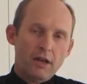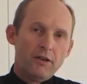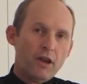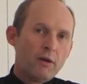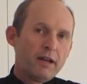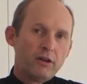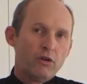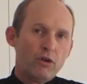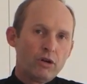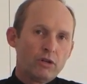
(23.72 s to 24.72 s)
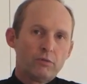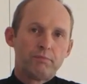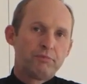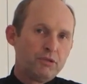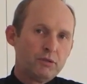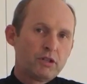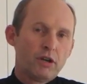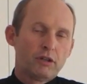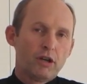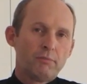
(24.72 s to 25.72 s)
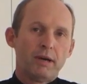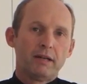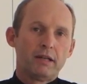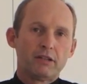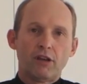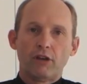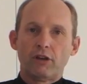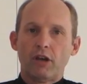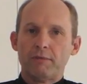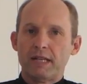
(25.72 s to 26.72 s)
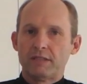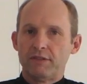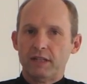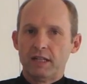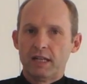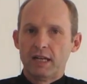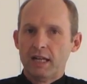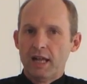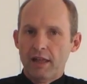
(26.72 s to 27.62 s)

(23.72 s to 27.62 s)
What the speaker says: no added oil, pure cocoa butter, cocoa mass vanilla.